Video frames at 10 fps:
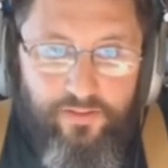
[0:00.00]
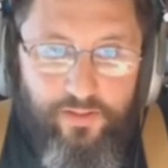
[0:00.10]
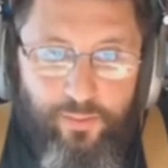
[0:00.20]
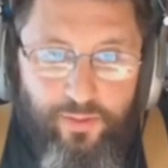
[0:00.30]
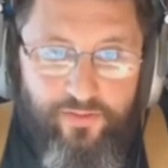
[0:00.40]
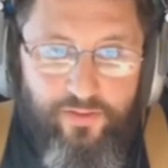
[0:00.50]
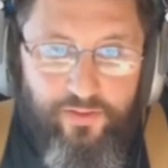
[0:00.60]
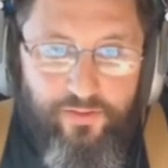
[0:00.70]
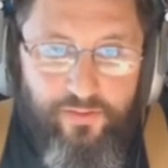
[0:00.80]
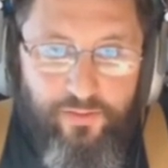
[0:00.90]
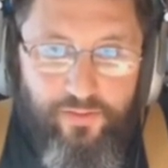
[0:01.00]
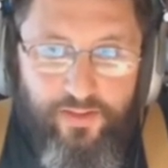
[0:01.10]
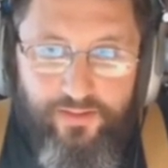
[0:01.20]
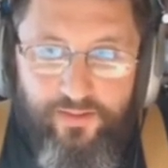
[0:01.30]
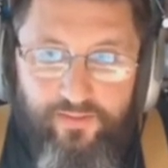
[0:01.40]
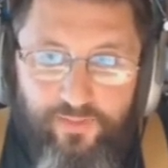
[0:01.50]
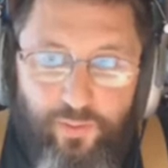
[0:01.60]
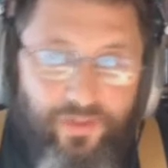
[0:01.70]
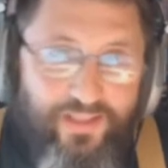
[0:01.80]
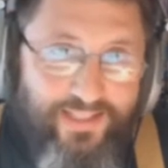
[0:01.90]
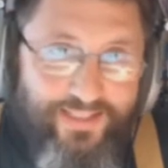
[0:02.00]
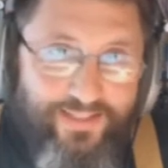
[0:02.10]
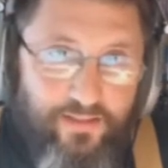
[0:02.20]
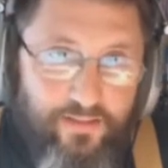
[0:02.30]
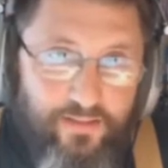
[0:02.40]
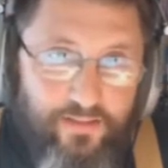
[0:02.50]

February 1st of 2014.